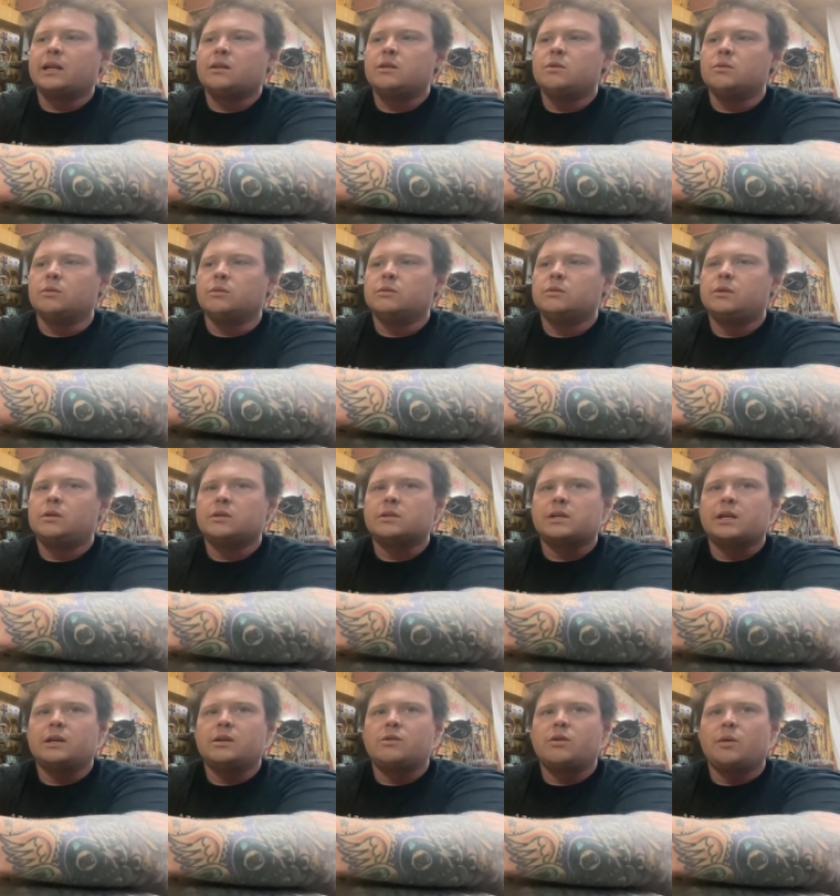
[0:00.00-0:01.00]
too. And it's
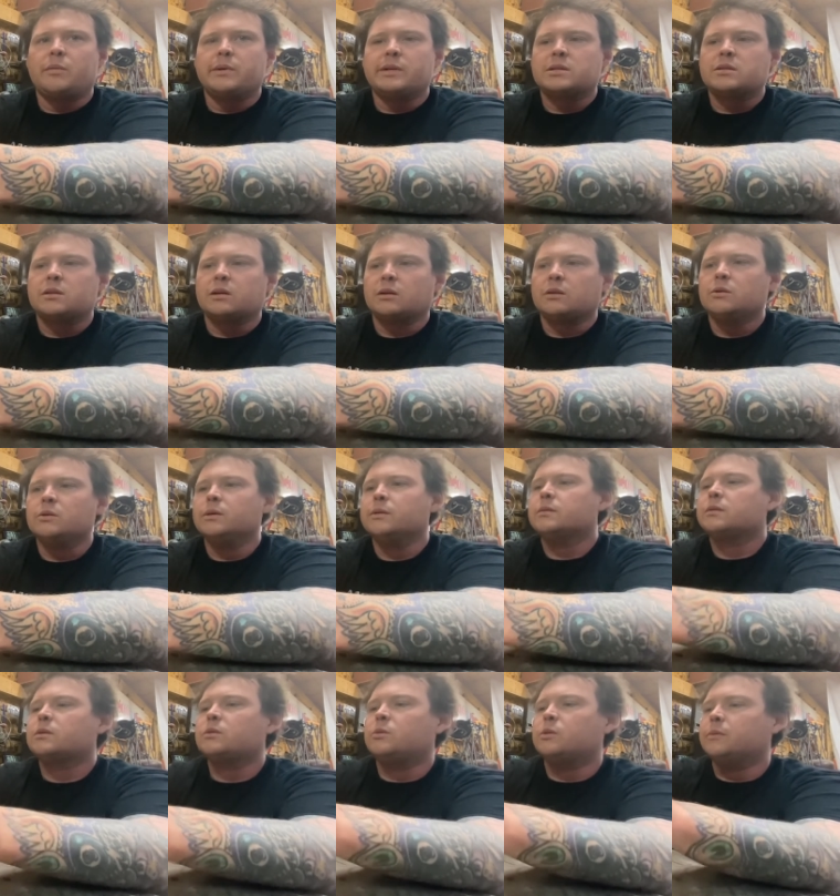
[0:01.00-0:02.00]
got a drill bit stuck to it.
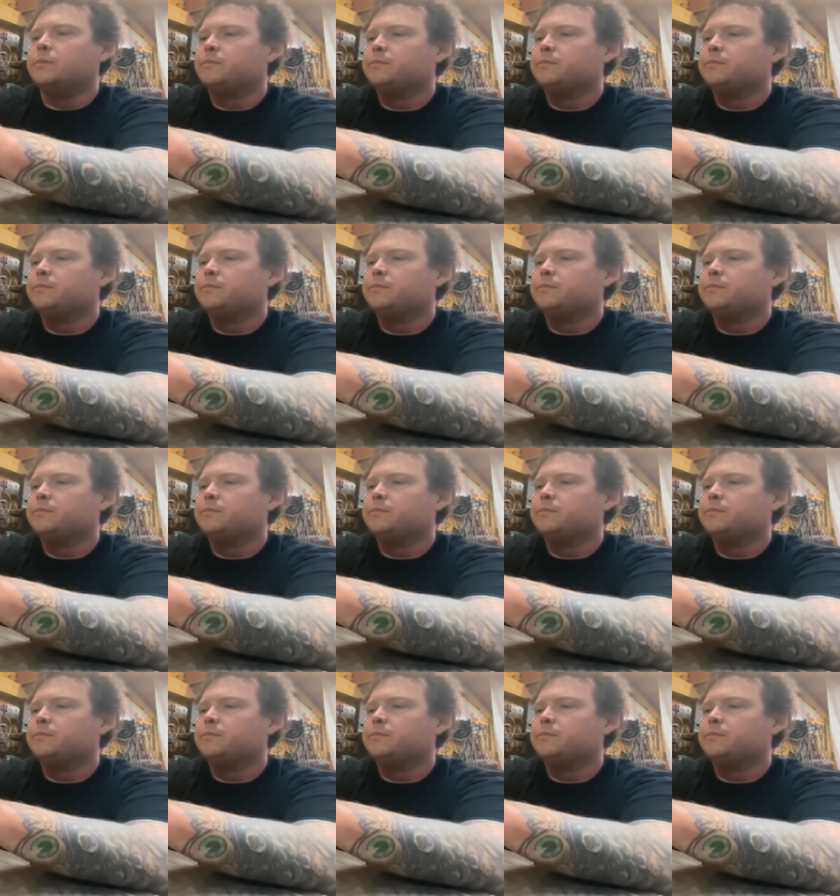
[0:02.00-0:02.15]
Cool.